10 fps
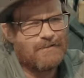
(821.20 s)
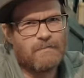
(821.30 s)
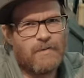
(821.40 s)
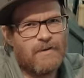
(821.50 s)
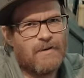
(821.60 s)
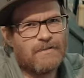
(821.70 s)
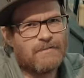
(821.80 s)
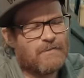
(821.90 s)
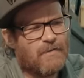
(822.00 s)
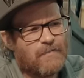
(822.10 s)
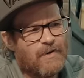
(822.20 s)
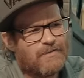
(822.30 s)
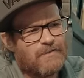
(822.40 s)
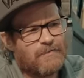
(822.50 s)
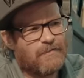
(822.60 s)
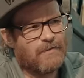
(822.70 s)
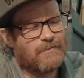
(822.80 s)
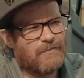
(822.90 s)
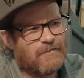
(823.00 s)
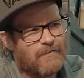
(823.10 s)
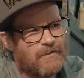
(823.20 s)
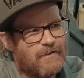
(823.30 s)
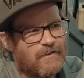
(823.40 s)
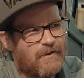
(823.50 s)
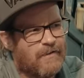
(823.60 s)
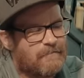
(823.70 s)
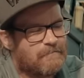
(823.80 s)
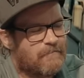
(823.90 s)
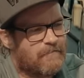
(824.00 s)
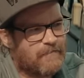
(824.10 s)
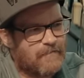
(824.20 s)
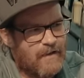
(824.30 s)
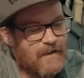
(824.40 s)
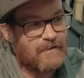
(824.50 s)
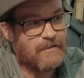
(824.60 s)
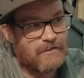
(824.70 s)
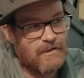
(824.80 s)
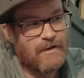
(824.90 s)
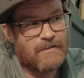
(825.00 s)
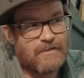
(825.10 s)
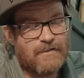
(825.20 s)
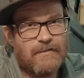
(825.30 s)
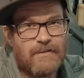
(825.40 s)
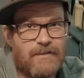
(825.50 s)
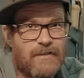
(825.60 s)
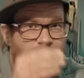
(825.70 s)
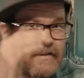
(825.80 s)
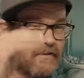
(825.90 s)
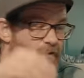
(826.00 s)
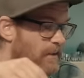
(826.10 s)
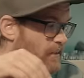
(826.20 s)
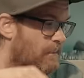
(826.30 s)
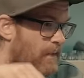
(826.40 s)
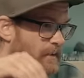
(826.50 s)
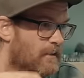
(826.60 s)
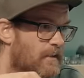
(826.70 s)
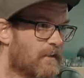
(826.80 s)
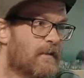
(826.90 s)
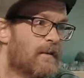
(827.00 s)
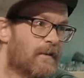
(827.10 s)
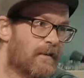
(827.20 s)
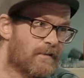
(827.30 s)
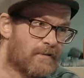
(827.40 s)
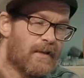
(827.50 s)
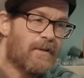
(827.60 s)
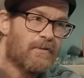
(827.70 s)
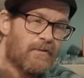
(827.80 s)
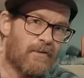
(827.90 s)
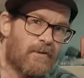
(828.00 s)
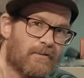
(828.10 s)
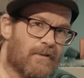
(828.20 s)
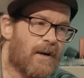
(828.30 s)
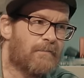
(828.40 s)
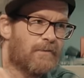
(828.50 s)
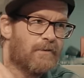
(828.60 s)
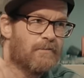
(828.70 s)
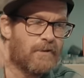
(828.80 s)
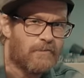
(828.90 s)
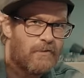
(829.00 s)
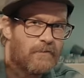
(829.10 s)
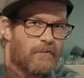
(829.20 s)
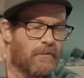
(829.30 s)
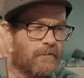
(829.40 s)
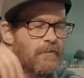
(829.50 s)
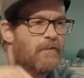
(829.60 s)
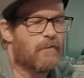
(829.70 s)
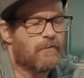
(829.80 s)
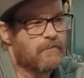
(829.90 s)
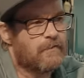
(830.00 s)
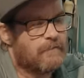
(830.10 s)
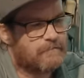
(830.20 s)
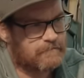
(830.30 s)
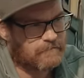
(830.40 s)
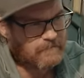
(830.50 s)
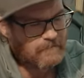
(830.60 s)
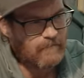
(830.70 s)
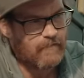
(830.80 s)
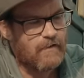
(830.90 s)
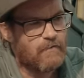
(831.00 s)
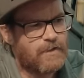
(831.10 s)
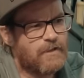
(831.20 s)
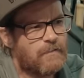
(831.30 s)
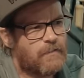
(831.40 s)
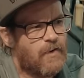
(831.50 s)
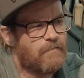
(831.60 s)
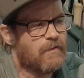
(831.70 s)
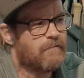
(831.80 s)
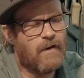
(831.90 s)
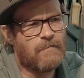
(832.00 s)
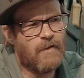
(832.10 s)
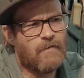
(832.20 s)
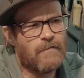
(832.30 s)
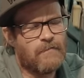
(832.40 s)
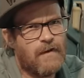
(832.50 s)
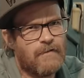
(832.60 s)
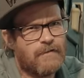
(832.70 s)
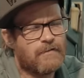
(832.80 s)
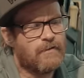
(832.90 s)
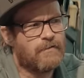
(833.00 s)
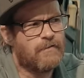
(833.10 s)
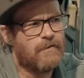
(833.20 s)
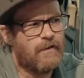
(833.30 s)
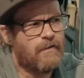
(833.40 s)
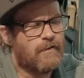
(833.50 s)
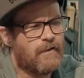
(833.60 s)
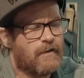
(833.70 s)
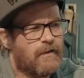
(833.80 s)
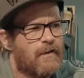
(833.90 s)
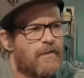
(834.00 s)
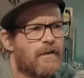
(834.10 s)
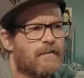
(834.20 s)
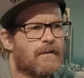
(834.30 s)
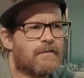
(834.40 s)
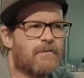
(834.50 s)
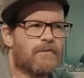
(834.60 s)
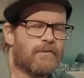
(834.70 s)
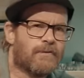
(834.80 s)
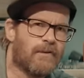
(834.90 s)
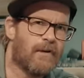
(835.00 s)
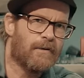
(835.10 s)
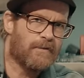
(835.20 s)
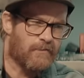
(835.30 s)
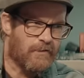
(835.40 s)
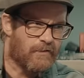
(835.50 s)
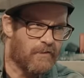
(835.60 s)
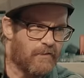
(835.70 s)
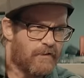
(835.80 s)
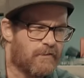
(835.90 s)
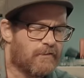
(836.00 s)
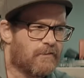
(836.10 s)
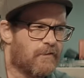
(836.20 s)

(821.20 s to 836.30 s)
Some pretty awesome compressor flutter going on there. The slide is still sticking quite a bit. It's taken a long time to return from full throttle, which is a problem. My blow-off valve is not doing anything, and I think that's because the slide is returning so